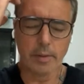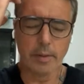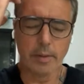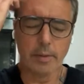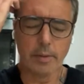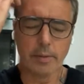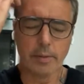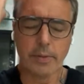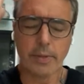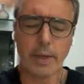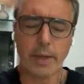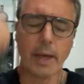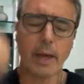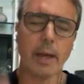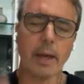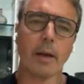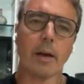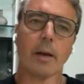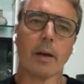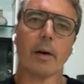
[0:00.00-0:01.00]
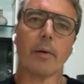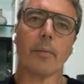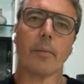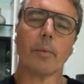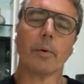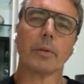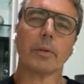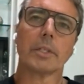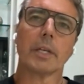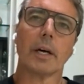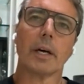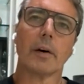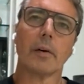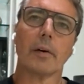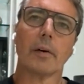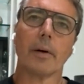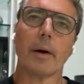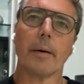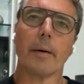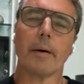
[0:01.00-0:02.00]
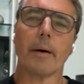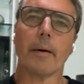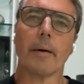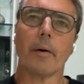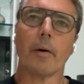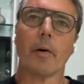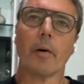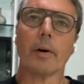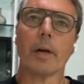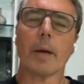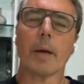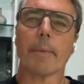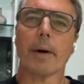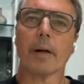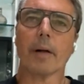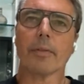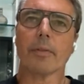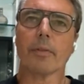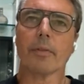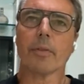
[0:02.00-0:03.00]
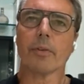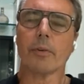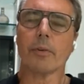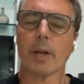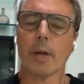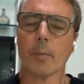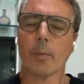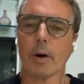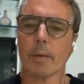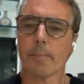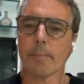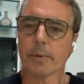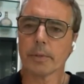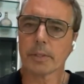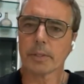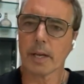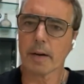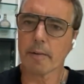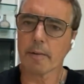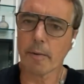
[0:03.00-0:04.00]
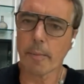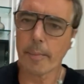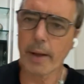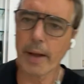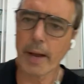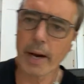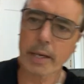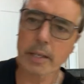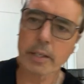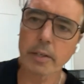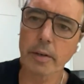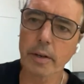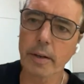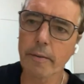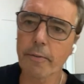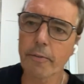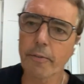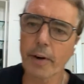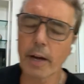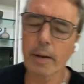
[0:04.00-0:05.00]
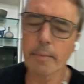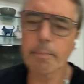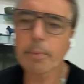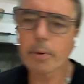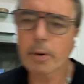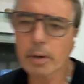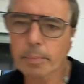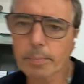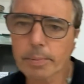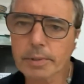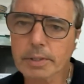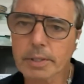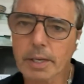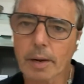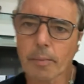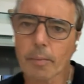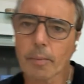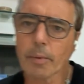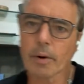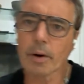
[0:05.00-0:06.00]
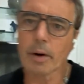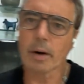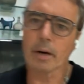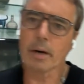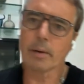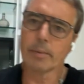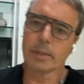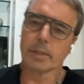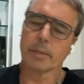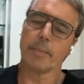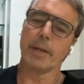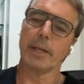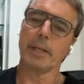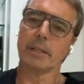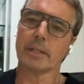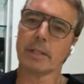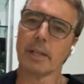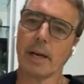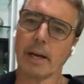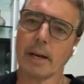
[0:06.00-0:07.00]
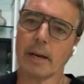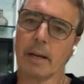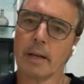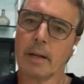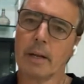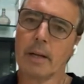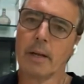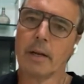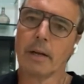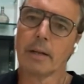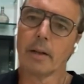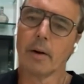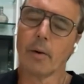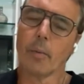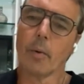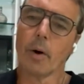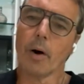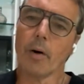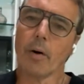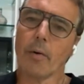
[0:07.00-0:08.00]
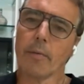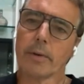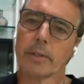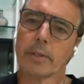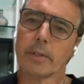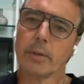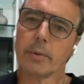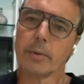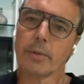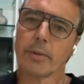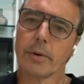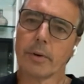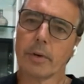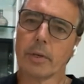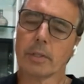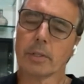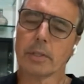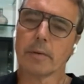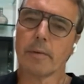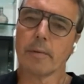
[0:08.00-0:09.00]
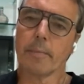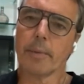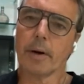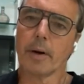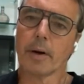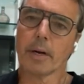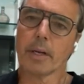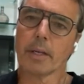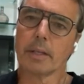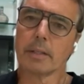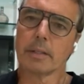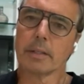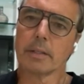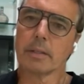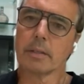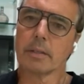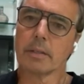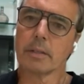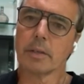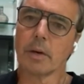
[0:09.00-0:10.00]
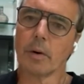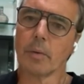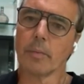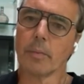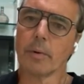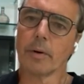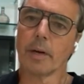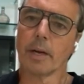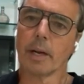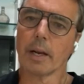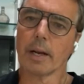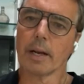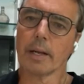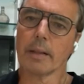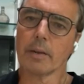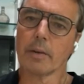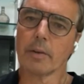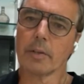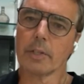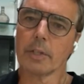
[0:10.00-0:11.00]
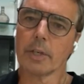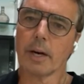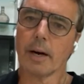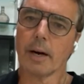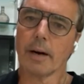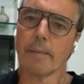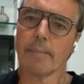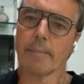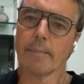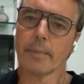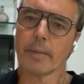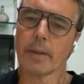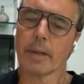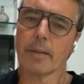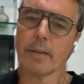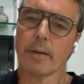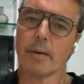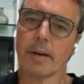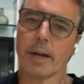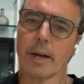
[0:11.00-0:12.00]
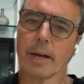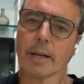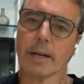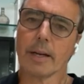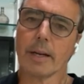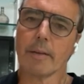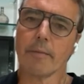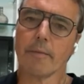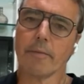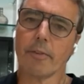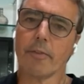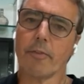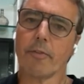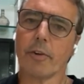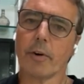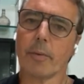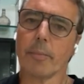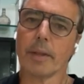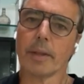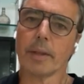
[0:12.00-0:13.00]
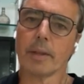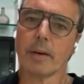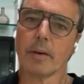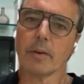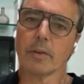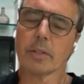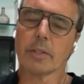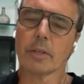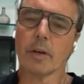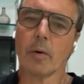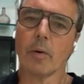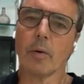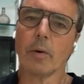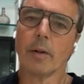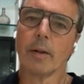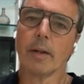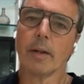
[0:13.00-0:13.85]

they will tell you only about 31% of them actually find purpose at work, which means that, well over 2/3 of Americans don't really like their job and they're not getting fulfillment there. So